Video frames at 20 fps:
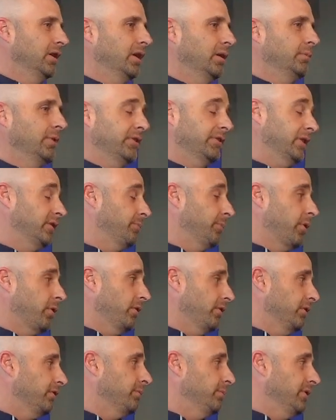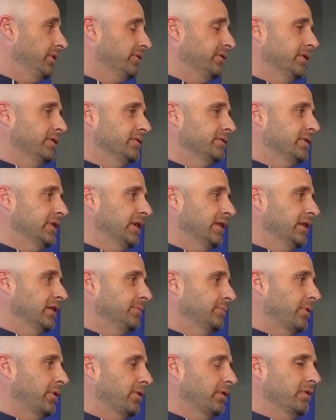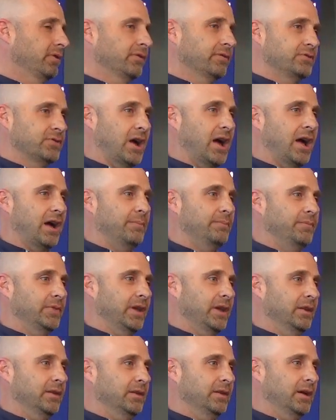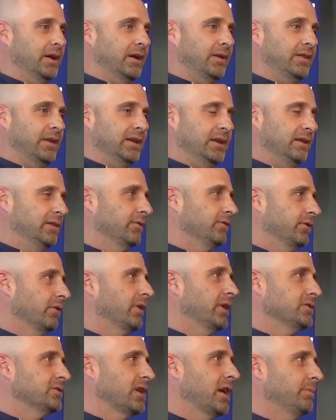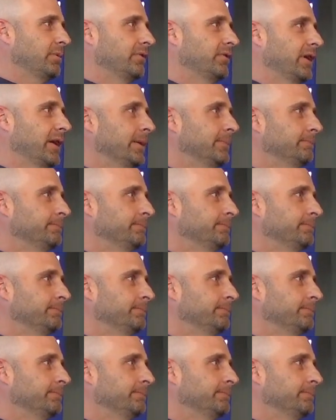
because that's part of this business and that's part of this job, and I think he does a great job of that.